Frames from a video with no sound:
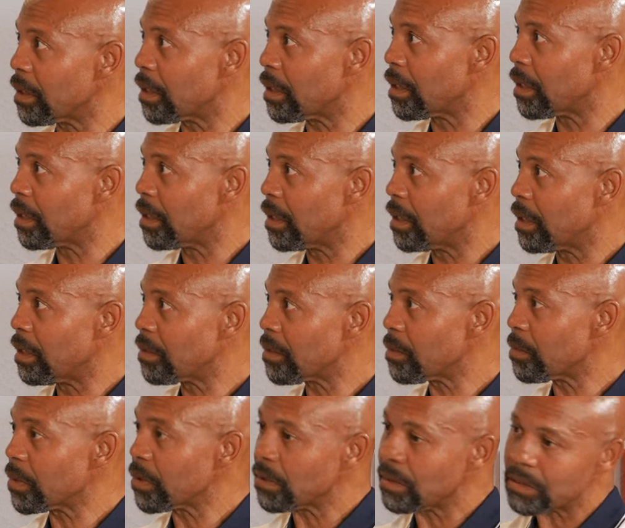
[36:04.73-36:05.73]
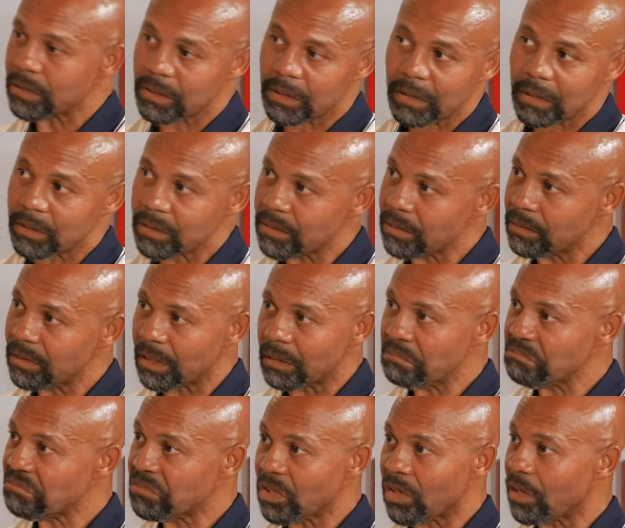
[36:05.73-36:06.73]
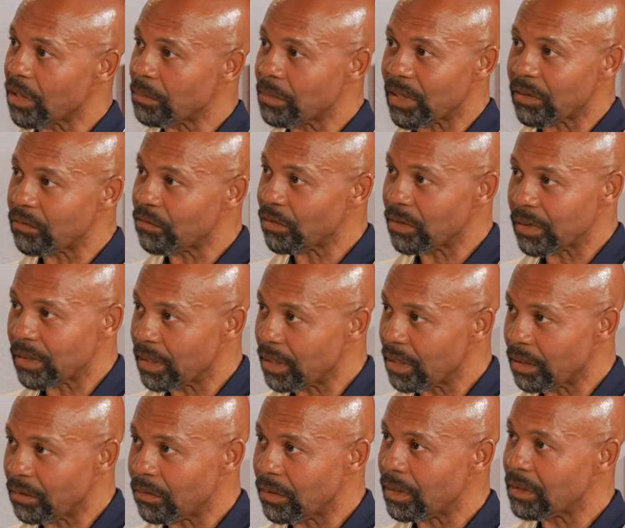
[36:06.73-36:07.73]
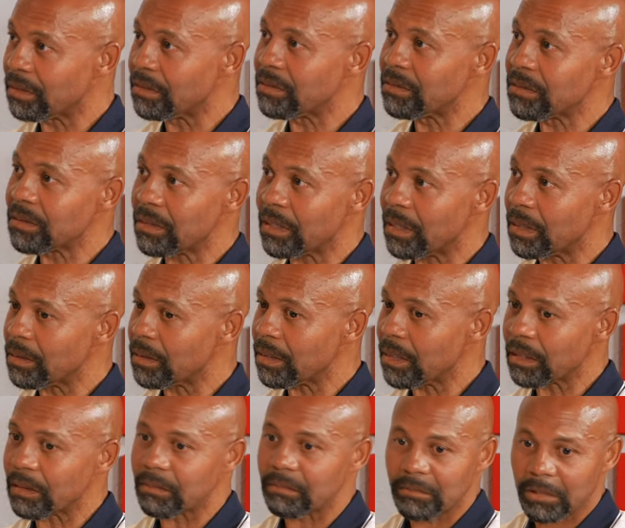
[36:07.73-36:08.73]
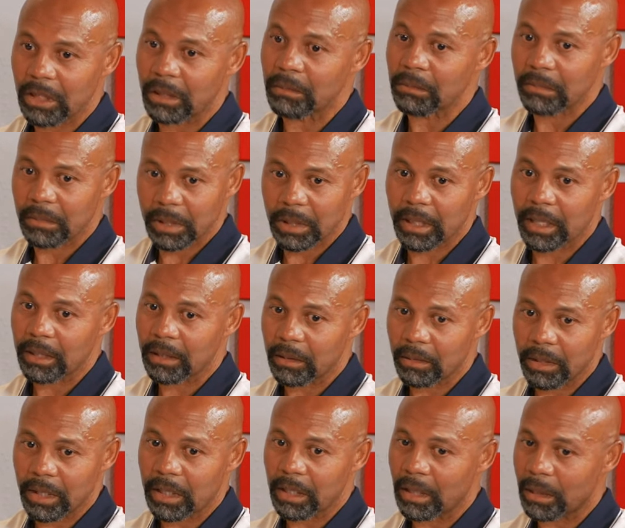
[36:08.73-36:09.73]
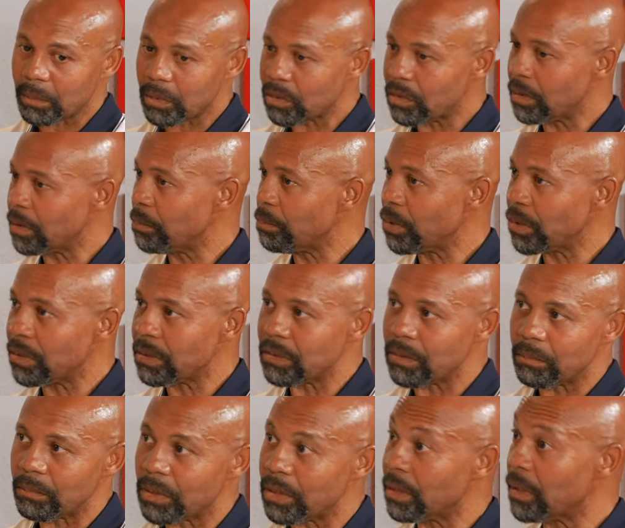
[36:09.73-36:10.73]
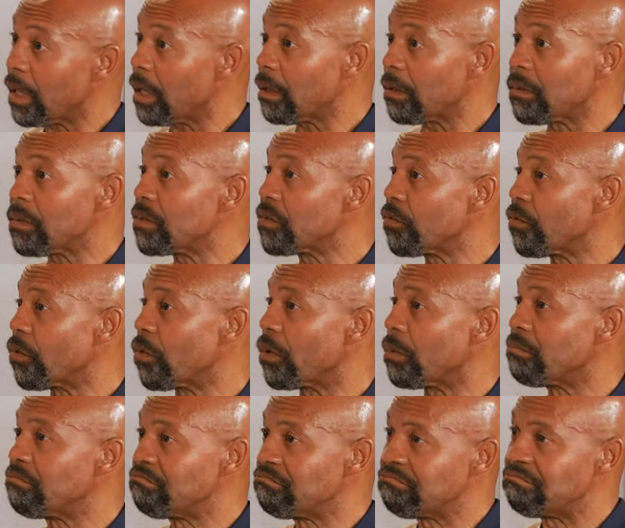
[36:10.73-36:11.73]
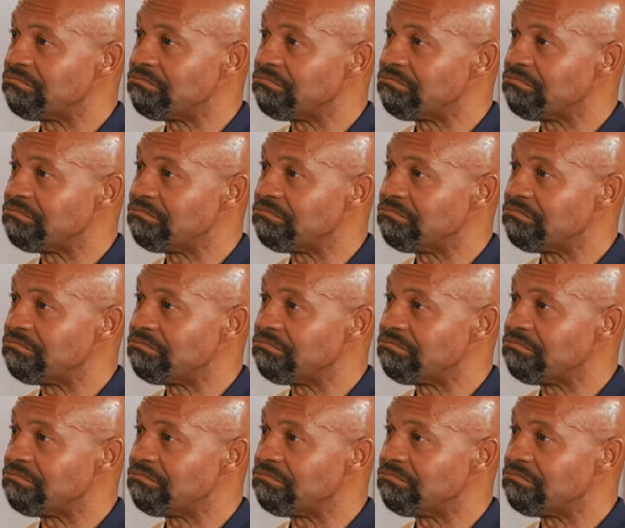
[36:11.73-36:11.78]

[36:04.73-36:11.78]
uh, some of the things I just you know talk about freely anyway. So I think you know glad that we had the opportunity to put it put it out on this forum.